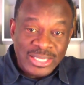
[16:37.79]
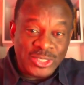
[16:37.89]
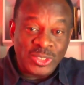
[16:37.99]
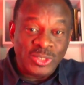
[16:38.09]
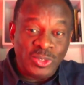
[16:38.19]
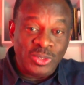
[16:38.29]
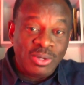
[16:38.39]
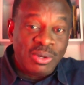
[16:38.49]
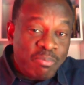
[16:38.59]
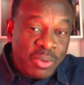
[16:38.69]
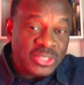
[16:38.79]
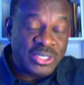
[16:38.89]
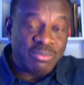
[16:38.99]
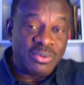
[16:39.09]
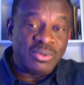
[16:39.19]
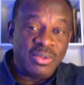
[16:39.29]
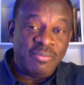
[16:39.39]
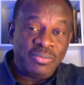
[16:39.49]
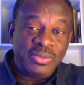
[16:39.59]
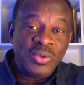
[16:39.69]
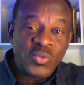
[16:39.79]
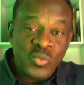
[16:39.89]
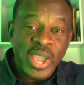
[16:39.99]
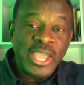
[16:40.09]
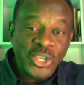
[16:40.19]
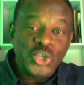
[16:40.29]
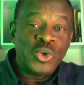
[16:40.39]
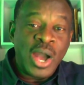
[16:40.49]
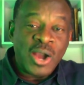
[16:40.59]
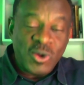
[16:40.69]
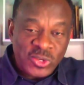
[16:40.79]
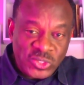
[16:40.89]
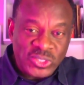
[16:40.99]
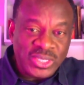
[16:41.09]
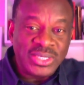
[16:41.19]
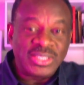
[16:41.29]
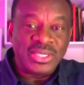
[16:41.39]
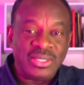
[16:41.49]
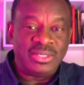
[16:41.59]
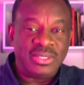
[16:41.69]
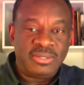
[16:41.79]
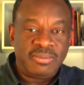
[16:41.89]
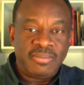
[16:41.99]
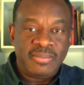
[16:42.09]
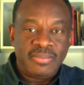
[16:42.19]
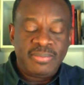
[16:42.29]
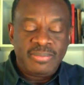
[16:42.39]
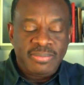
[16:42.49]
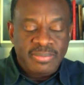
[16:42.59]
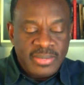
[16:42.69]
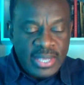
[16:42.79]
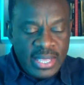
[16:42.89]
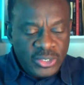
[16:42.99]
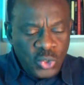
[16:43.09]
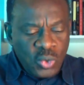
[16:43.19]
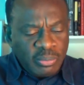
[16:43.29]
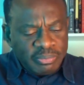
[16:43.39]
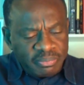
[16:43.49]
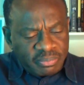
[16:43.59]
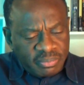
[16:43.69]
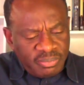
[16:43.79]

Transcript: is possible when you are consistent. So,